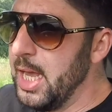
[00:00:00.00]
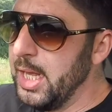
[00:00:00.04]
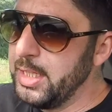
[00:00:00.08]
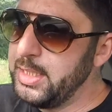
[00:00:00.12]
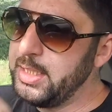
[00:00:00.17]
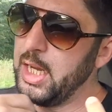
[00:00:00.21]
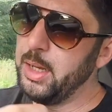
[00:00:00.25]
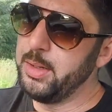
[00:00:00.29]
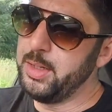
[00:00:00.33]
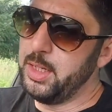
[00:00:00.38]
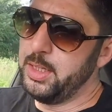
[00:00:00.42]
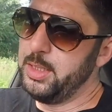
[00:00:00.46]

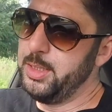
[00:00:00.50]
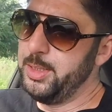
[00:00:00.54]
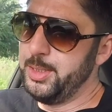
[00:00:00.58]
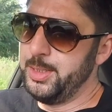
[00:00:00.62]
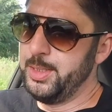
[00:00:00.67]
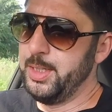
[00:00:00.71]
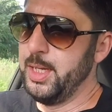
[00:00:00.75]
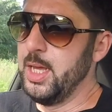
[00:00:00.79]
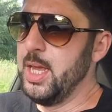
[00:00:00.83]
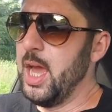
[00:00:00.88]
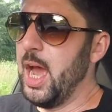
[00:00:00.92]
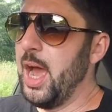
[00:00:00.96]
See,
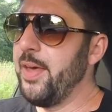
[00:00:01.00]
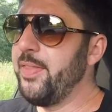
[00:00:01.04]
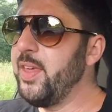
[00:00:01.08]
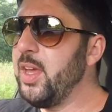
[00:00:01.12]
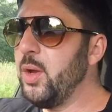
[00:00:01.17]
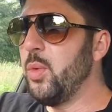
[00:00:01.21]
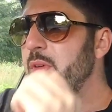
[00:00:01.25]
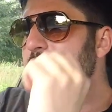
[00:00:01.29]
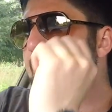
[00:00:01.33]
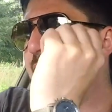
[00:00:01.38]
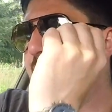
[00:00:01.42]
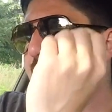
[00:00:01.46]
I think
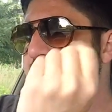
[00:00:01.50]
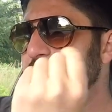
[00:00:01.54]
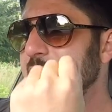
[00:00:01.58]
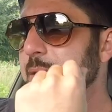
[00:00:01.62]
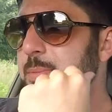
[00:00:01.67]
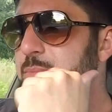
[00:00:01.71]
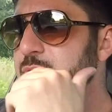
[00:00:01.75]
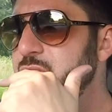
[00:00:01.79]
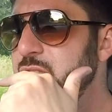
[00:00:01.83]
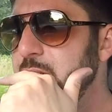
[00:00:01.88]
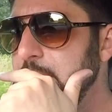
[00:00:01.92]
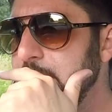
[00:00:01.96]
with
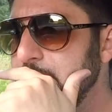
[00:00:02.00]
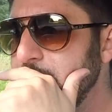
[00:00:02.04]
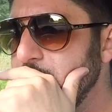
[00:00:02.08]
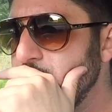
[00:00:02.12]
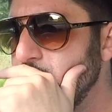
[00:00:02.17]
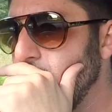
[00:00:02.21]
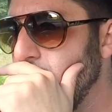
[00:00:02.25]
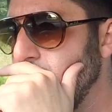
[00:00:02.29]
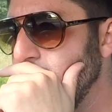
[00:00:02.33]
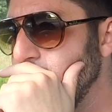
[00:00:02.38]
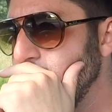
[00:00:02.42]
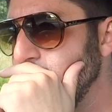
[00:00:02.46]
SMG,
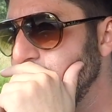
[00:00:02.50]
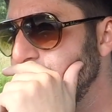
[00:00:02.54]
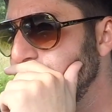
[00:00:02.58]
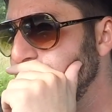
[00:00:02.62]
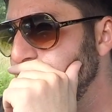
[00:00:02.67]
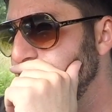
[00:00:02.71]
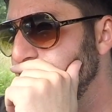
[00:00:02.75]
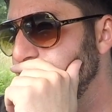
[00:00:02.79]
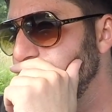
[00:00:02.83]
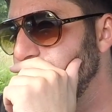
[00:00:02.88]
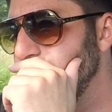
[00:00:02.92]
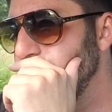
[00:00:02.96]

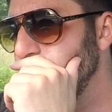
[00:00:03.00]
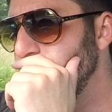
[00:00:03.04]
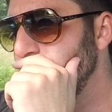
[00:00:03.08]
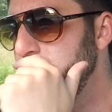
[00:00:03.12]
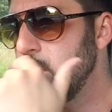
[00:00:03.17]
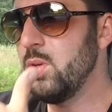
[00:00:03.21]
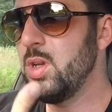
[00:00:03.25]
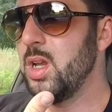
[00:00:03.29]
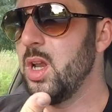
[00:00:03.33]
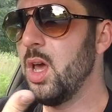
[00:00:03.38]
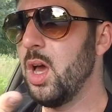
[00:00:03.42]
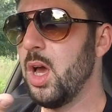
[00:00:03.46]
you
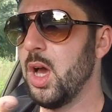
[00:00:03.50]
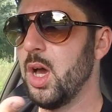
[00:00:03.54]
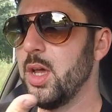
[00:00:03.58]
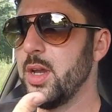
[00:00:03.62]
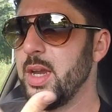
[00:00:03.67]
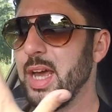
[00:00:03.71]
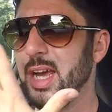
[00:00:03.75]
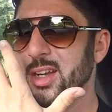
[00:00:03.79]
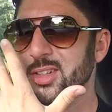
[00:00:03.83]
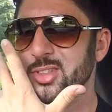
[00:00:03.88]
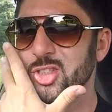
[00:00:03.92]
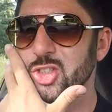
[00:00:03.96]
learn
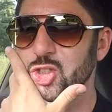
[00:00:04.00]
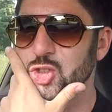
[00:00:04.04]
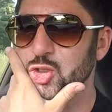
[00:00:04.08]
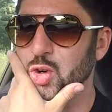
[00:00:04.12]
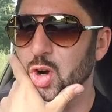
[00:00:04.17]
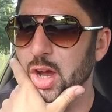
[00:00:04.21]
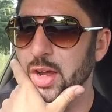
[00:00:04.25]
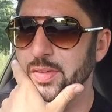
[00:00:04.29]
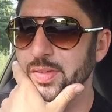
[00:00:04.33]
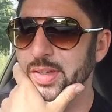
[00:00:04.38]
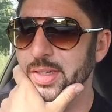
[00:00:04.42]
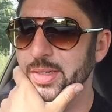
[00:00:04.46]
how to
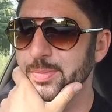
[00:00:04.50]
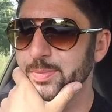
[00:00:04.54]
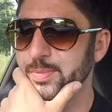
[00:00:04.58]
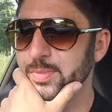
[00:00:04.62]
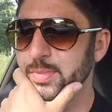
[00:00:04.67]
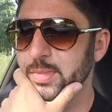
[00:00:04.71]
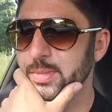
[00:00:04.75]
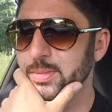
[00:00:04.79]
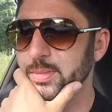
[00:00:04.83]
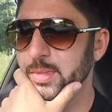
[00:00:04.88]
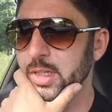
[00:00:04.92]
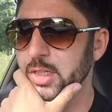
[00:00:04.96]
drive it.
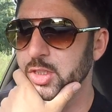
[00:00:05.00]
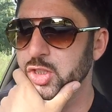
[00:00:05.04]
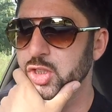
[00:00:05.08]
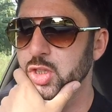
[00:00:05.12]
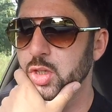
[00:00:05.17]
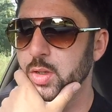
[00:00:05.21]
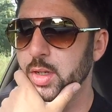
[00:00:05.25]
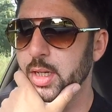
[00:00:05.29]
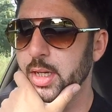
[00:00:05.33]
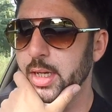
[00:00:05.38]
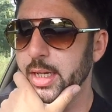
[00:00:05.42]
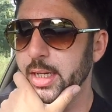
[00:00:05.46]
It's
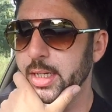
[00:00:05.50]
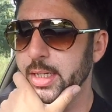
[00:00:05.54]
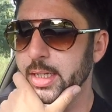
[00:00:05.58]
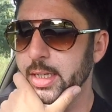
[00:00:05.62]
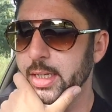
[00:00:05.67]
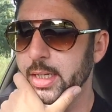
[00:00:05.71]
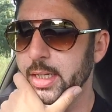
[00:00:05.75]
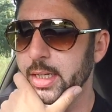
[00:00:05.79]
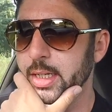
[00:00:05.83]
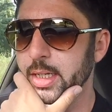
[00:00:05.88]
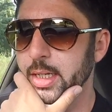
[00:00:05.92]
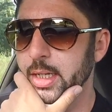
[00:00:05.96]
not like
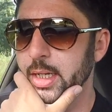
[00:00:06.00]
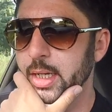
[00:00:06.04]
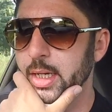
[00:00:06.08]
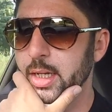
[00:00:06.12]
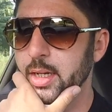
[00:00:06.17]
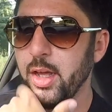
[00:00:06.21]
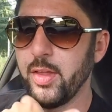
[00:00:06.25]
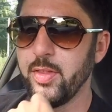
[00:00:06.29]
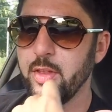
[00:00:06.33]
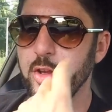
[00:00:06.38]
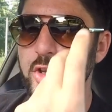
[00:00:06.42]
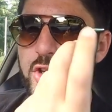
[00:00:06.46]
the
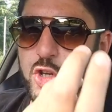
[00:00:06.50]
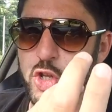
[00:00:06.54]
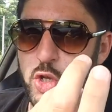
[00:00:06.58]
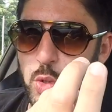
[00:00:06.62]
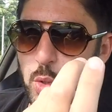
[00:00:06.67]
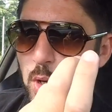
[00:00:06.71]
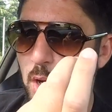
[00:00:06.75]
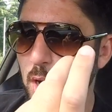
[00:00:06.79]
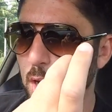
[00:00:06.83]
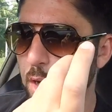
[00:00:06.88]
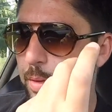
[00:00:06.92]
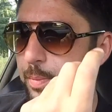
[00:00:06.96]

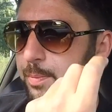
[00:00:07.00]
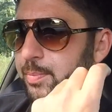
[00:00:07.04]
newer